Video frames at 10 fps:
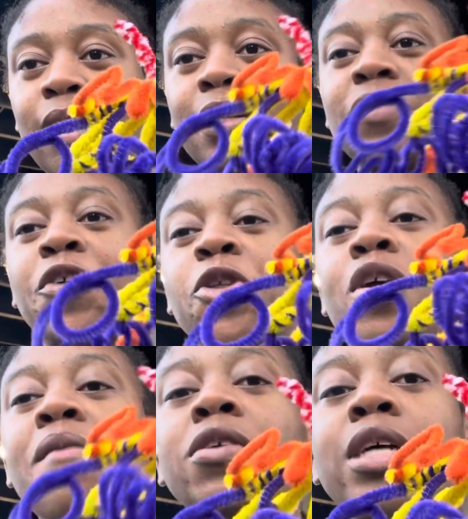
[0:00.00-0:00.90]
This further
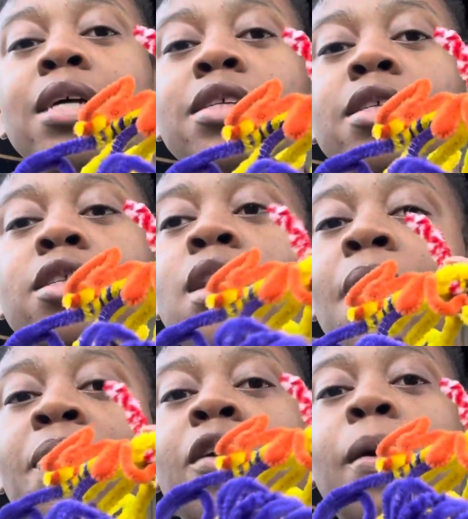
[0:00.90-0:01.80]
emphasizes
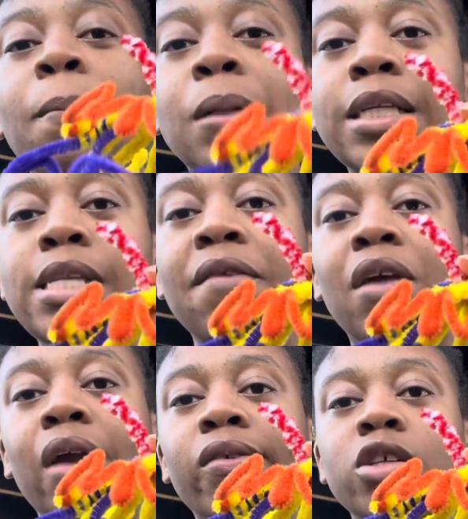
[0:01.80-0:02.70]
the complexity of
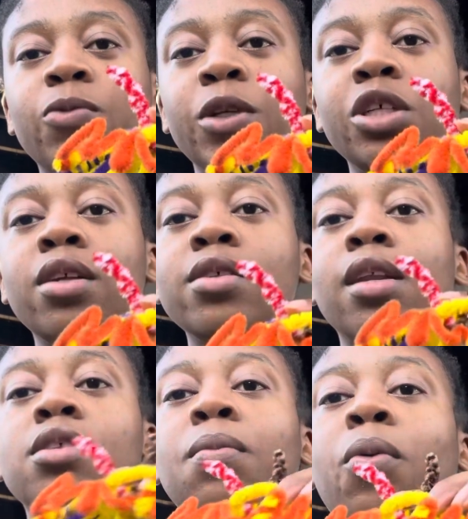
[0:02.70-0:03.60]
KRAS regions and
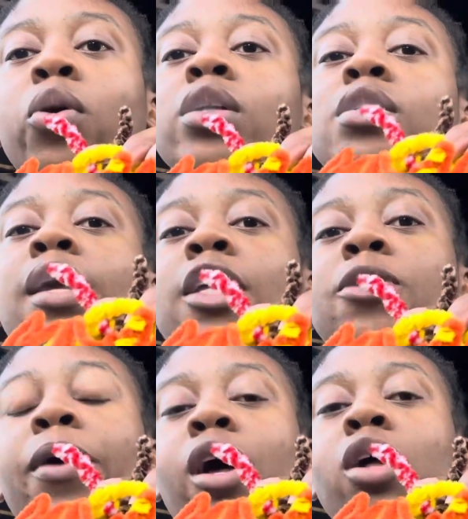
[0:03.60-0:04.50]
its importance in cancer
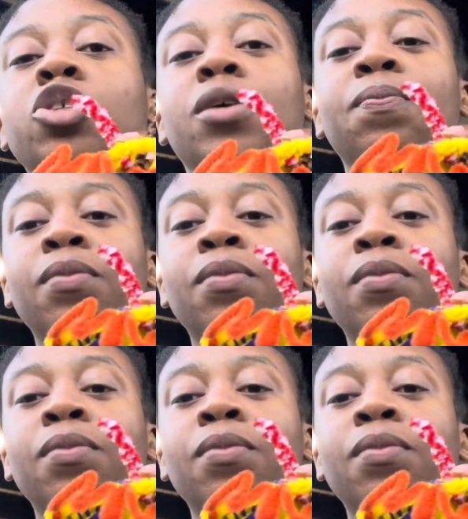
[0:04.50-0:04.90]
biology.